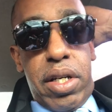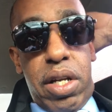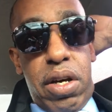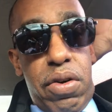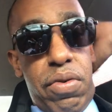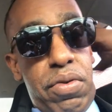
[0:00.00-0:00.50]

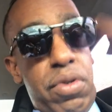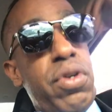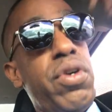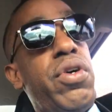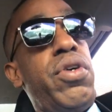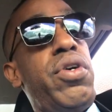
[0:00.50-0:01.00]
No.
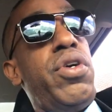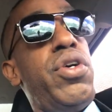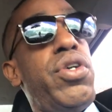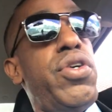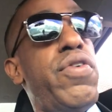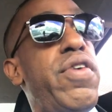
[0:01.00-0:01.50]

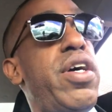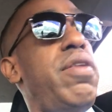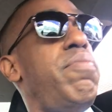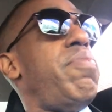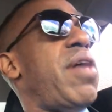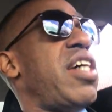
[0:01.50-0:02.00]
You're
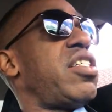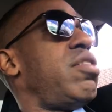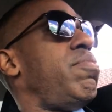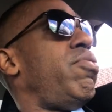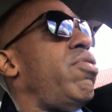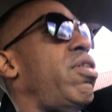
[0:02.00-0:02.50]
in
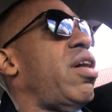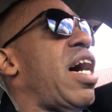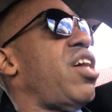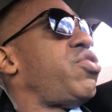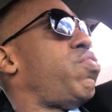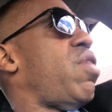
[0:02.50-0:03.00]
Basketball
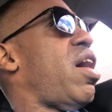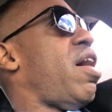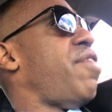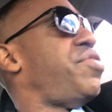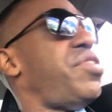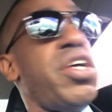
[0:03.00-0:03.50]

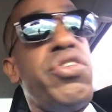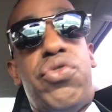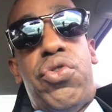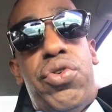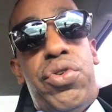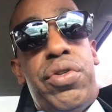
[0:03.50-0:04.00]
Housewives
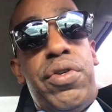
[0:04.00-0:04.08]
Central.